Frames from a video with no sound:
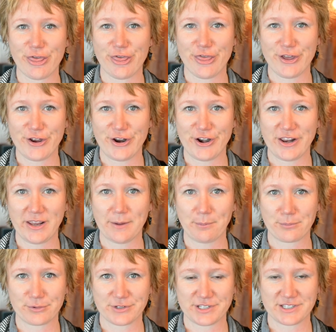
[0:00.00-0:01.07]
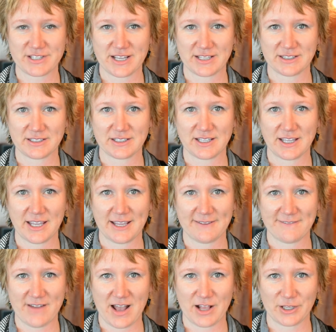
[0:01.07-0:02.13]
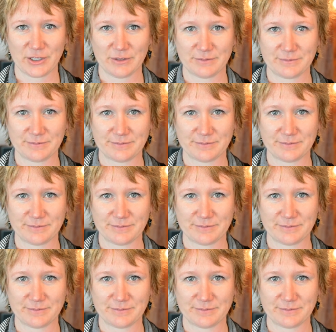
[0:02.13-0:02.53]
to 30% in value.